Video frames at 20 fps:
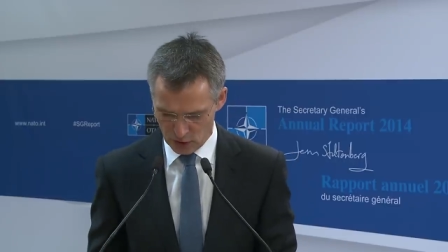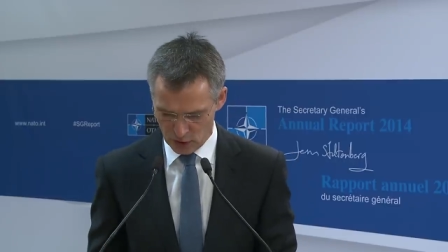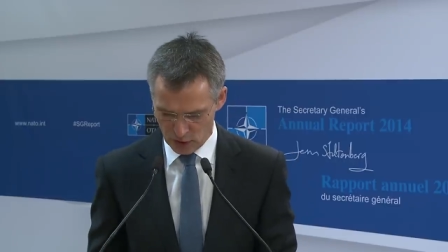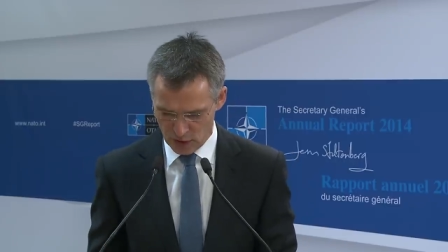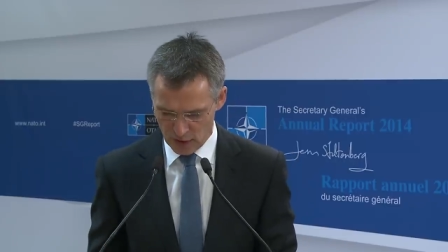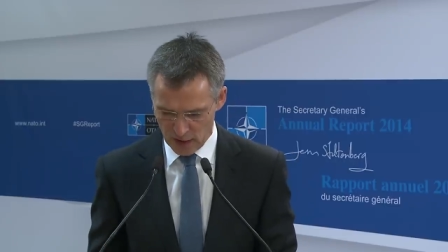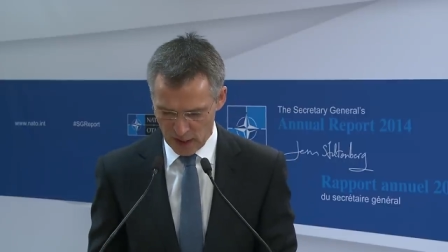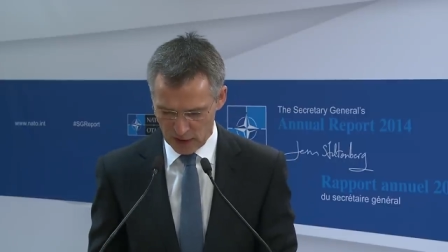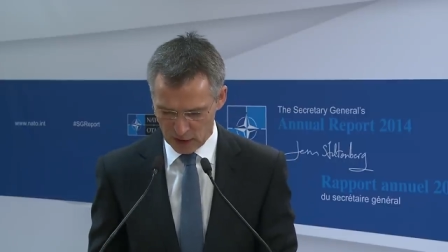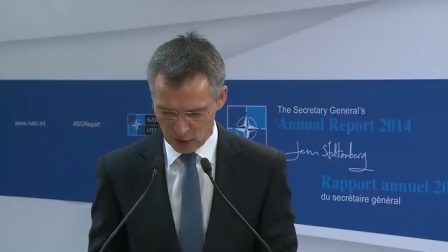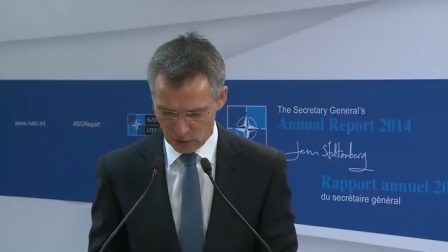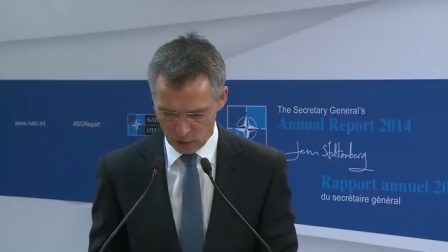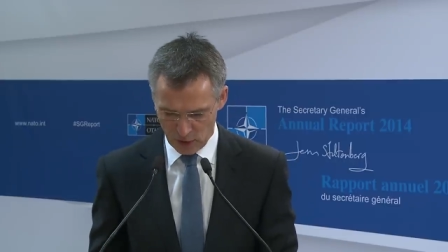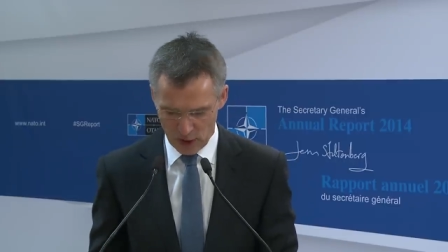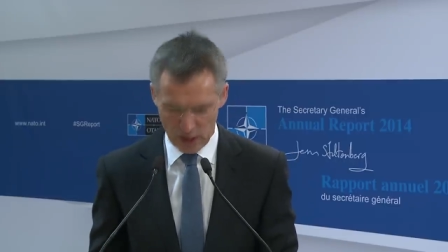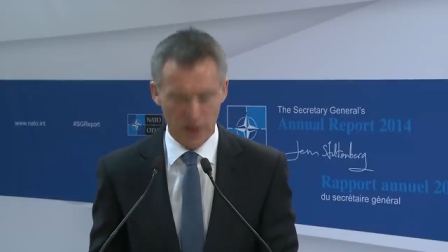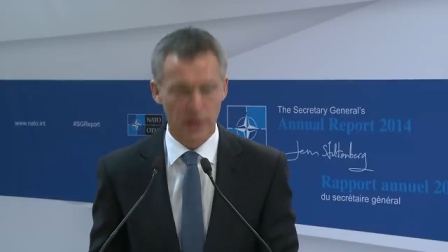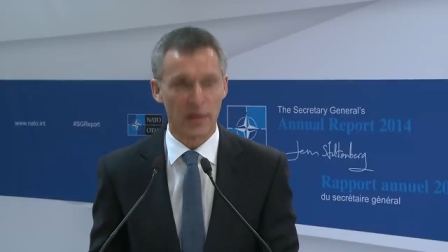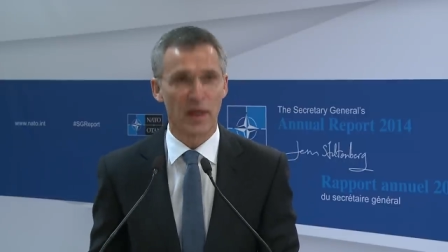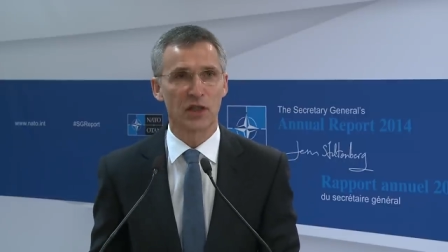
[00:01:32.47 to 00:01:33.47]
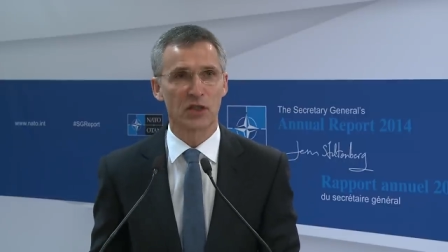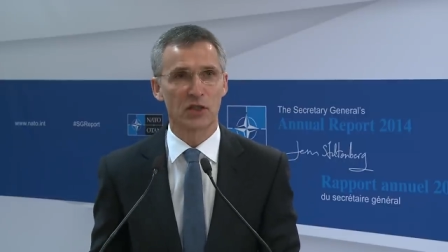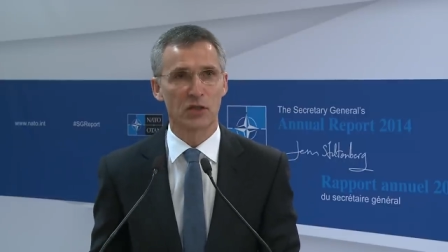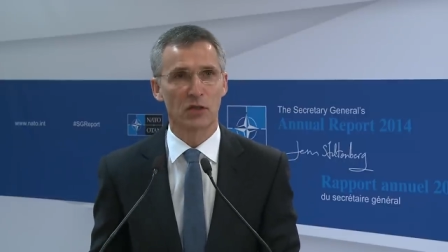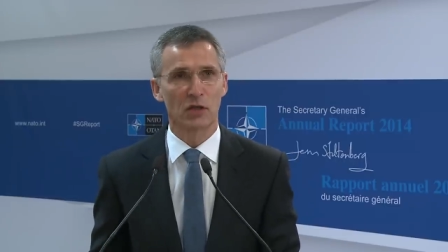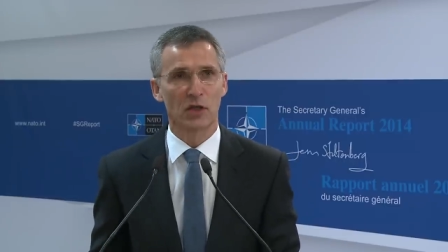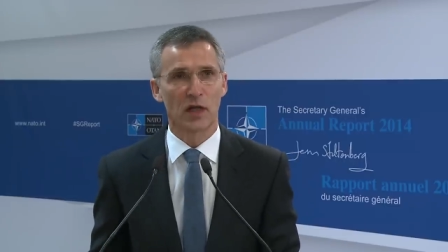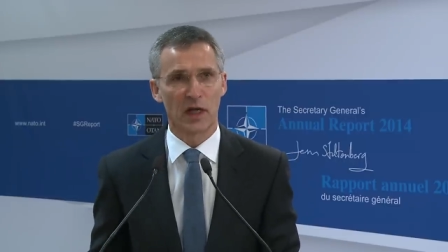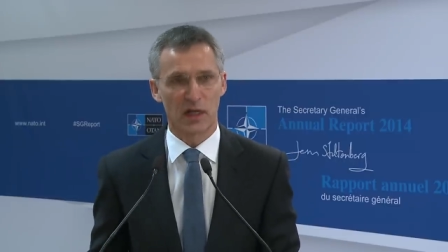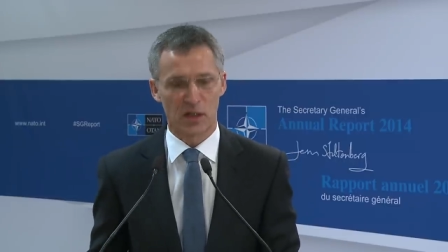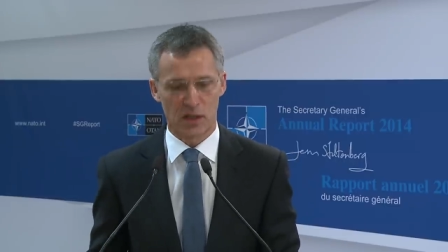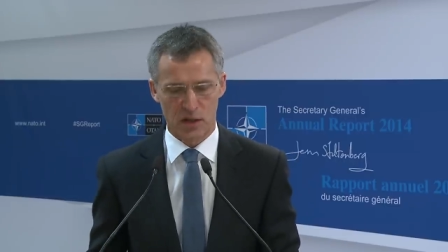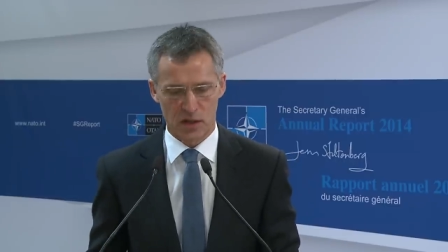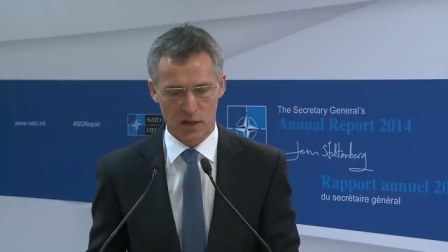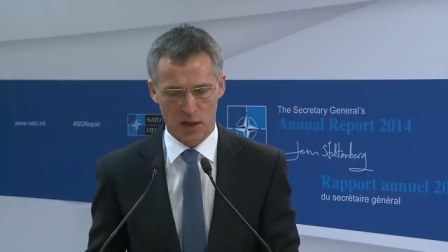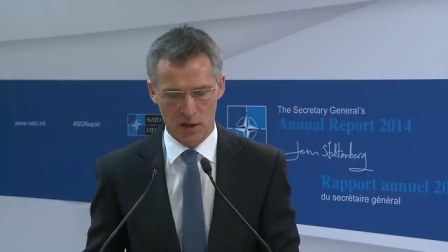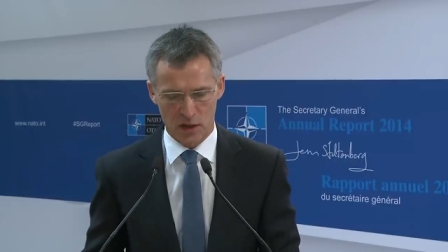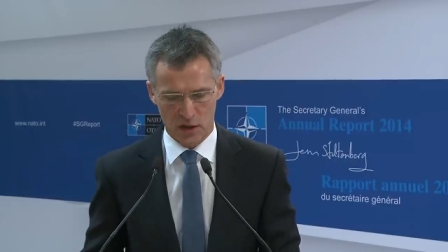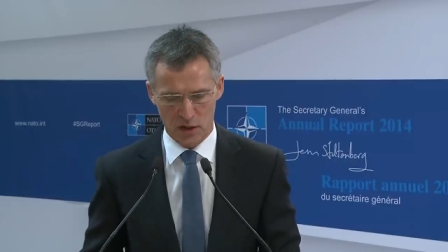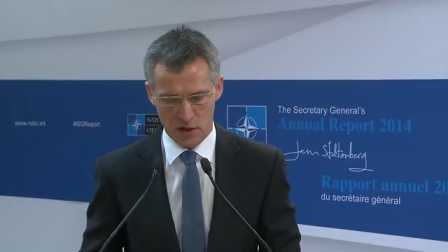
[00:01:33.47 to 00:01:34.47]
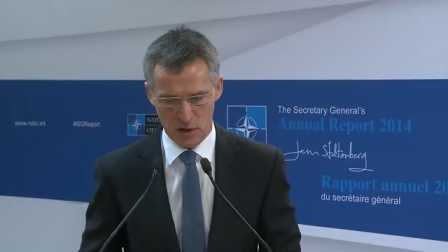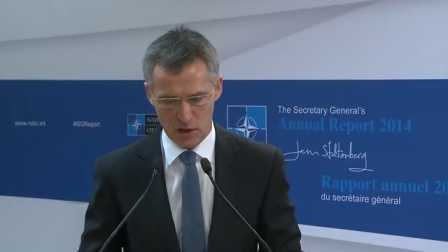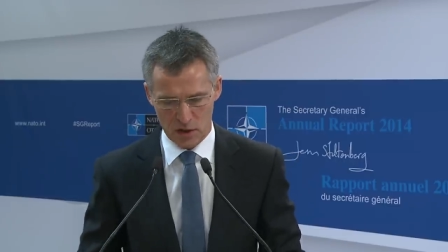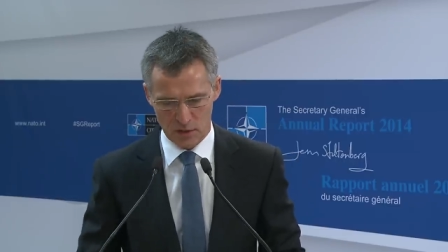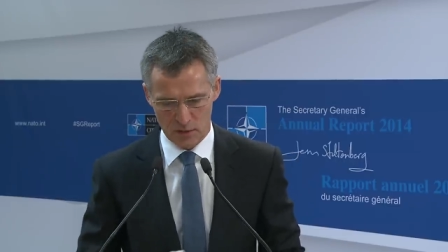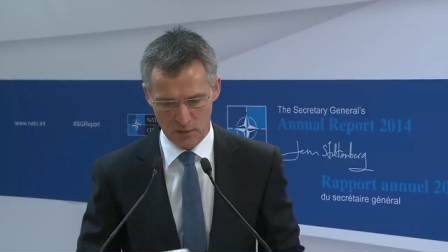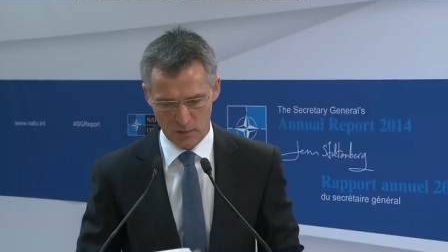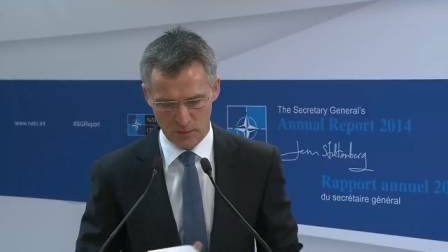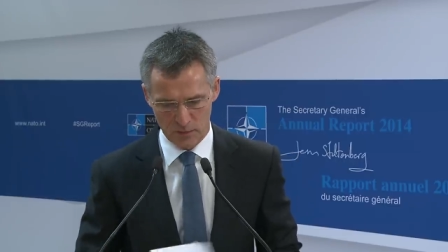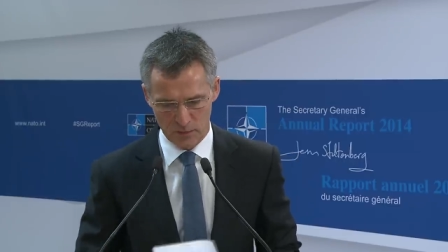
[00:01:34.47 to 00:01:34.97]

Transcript: NATO and national exercises.